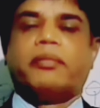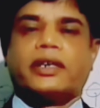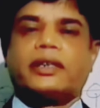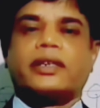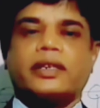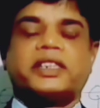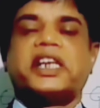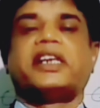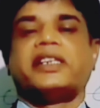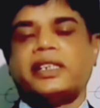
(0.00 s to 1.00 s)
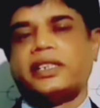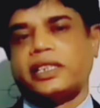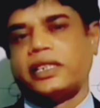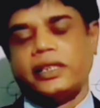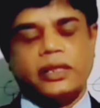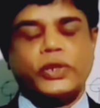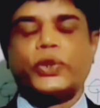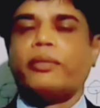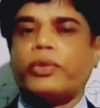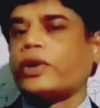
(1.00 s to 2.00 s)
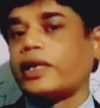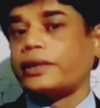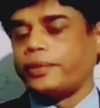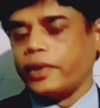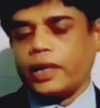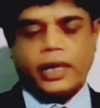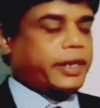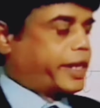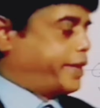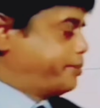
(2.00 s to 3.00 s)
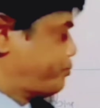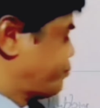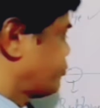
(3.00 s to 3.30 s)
but shade consistency is also important in dyeing.